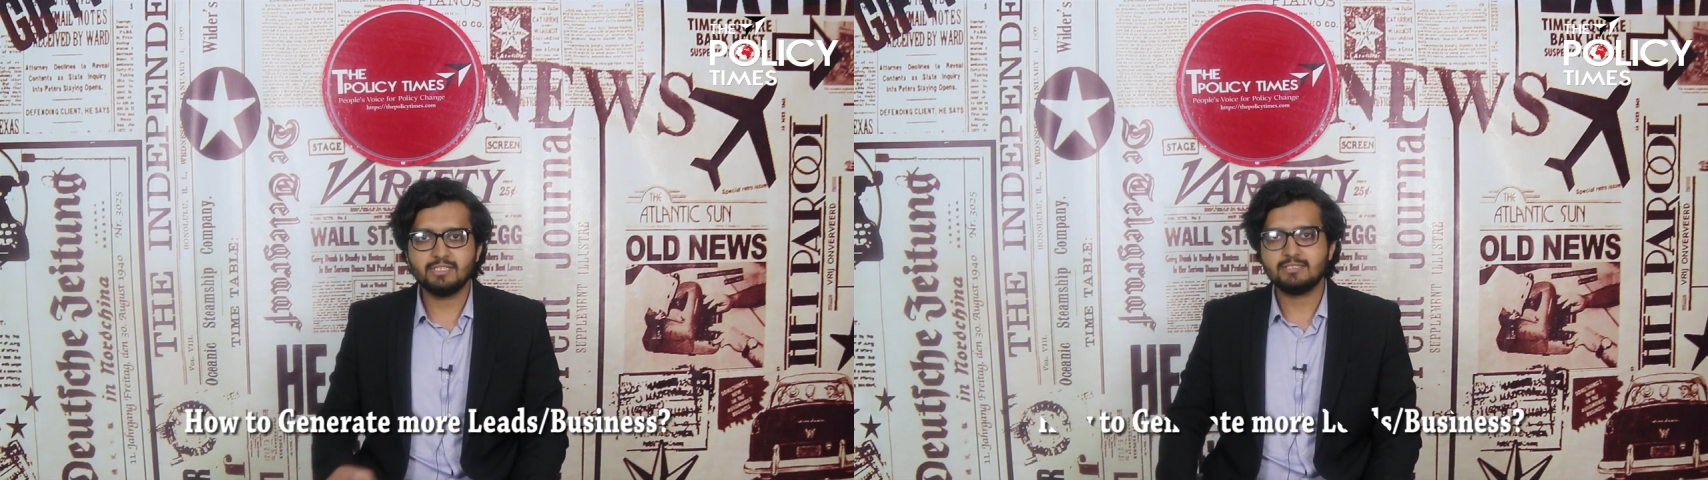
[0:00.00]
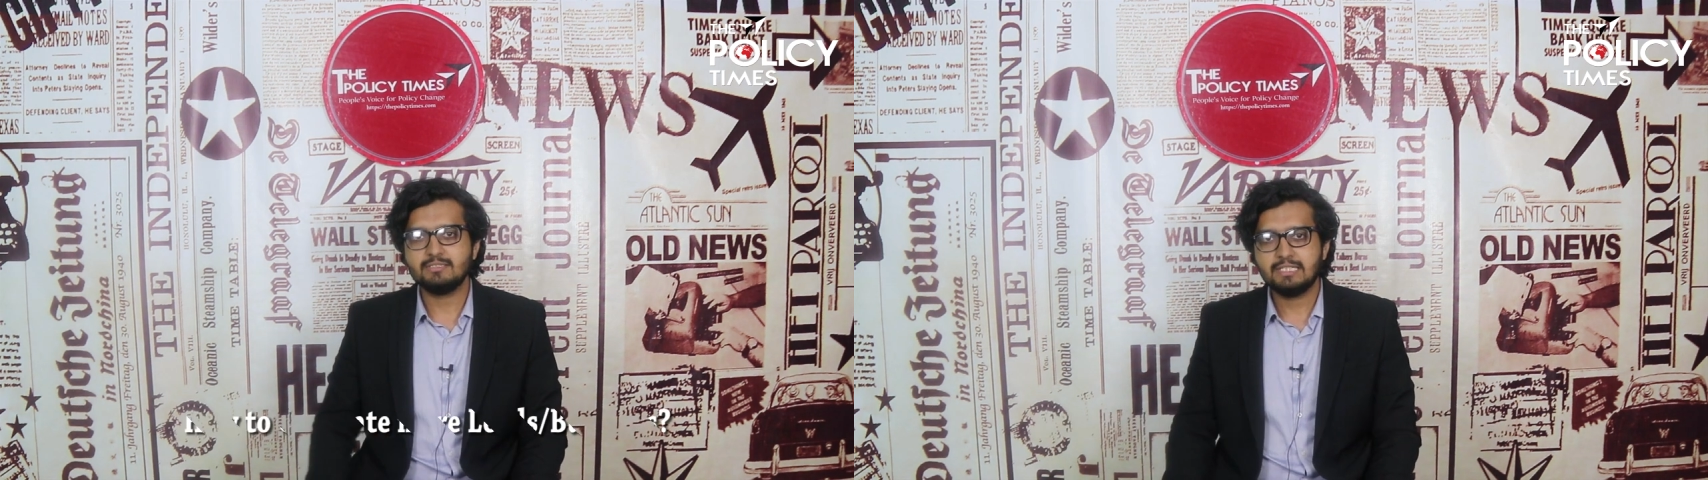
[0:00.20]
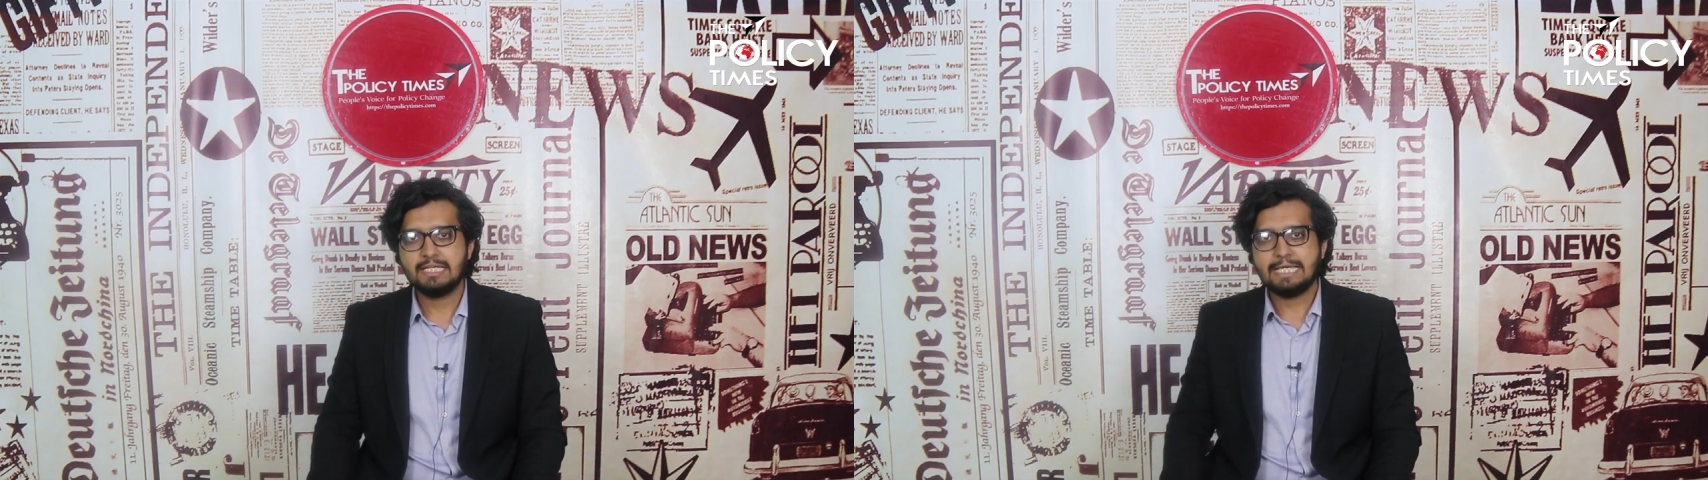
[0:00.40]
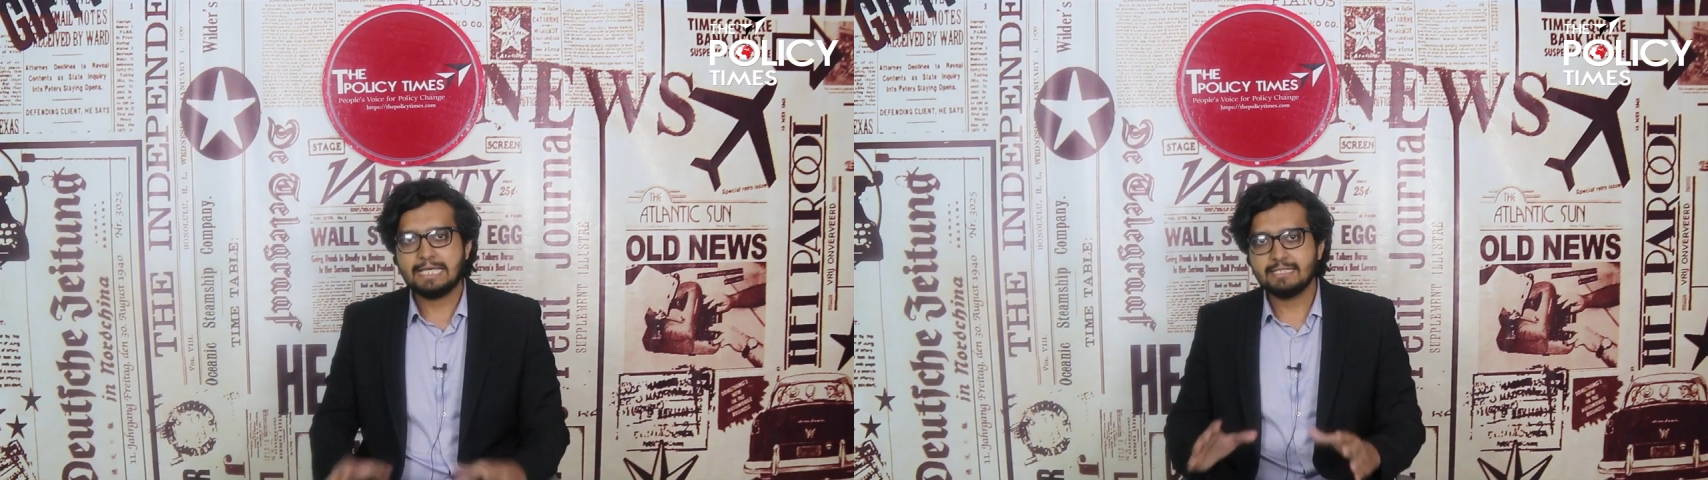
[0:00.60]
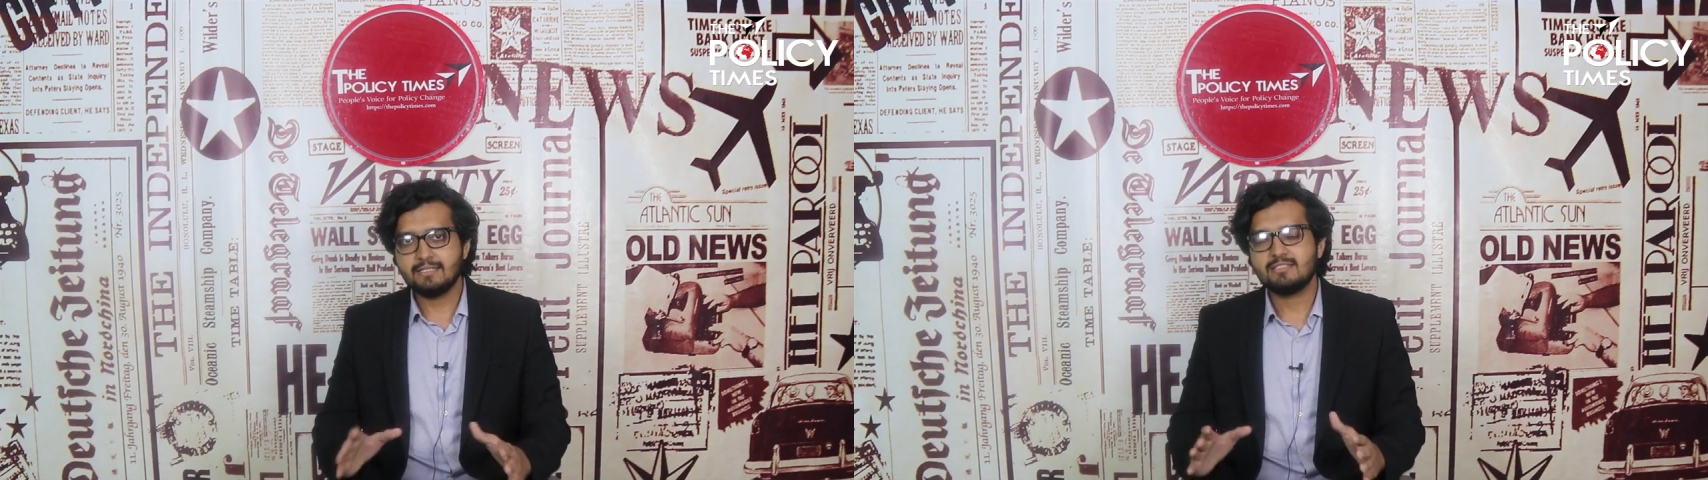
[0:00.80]
this
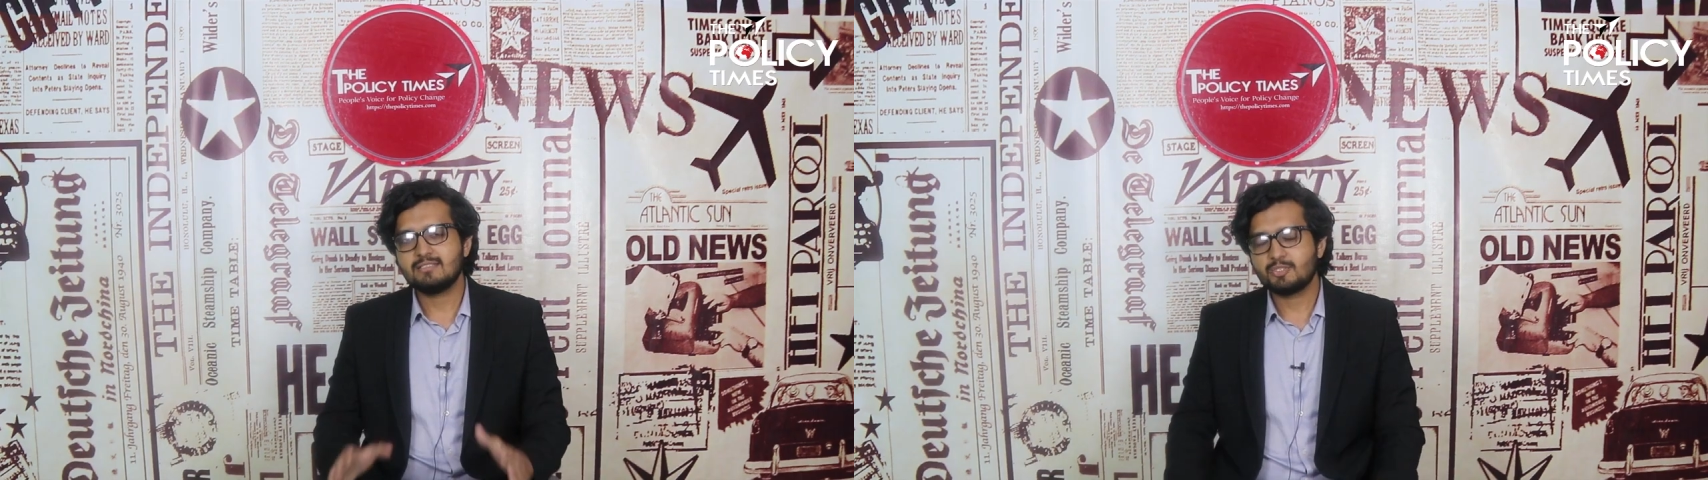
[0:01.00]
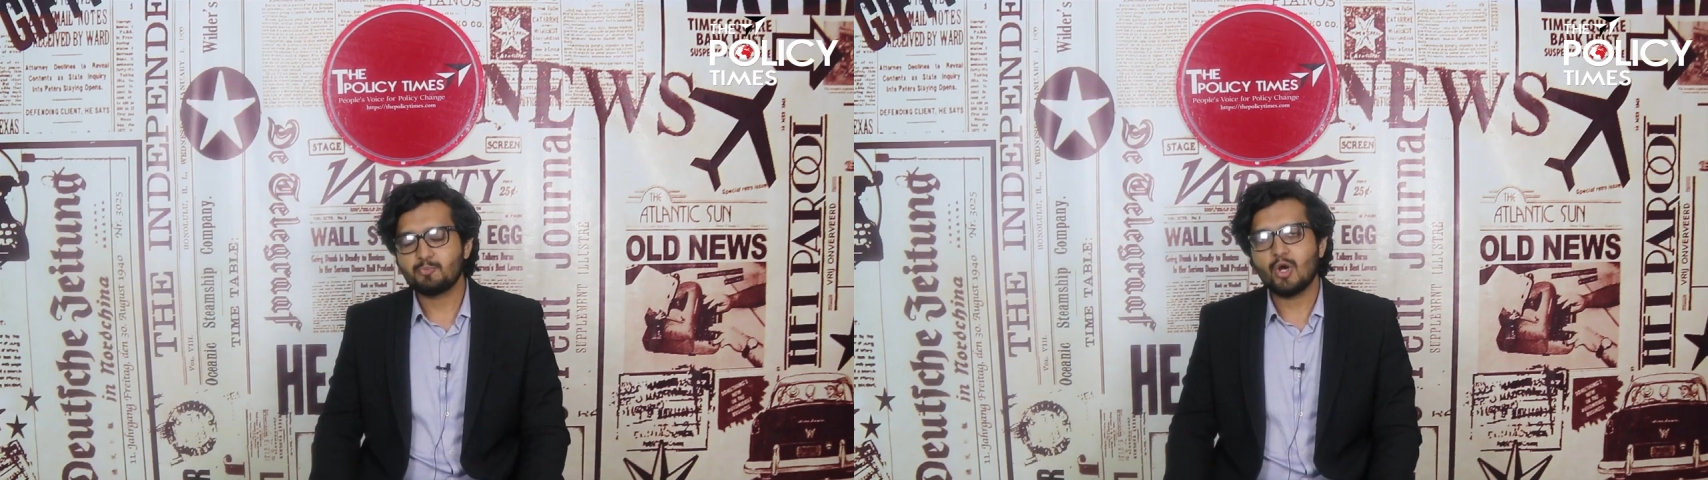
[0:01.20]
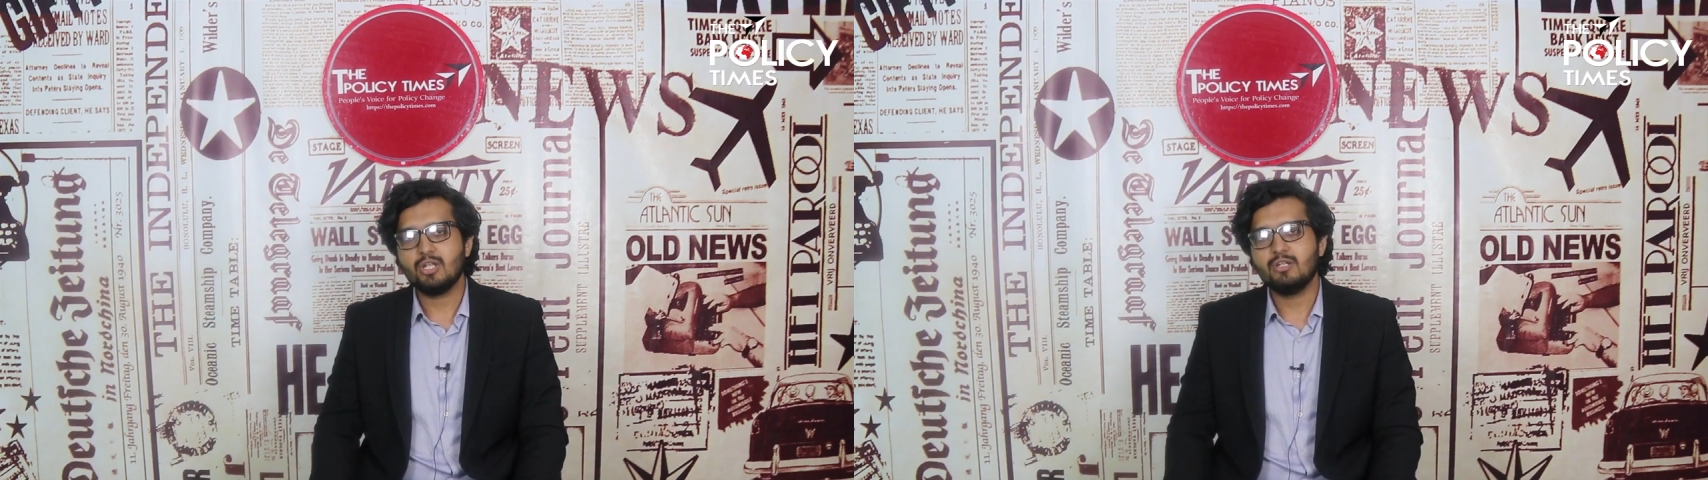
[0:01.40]
in this small